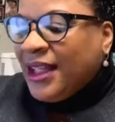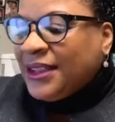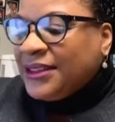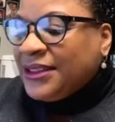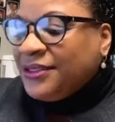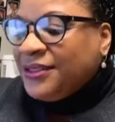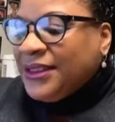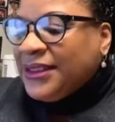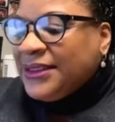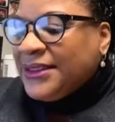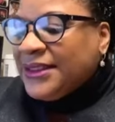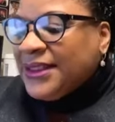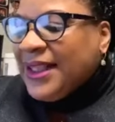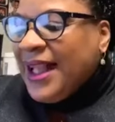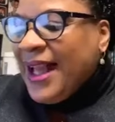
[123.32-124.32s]
Auntie
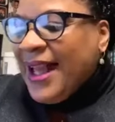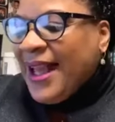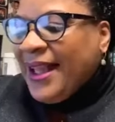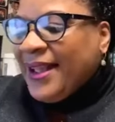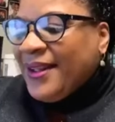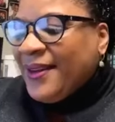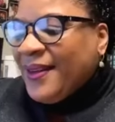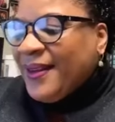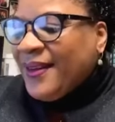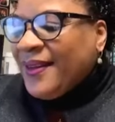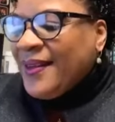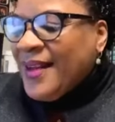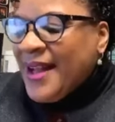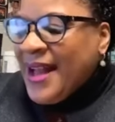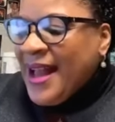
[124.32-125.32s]
Vesey, hey girl.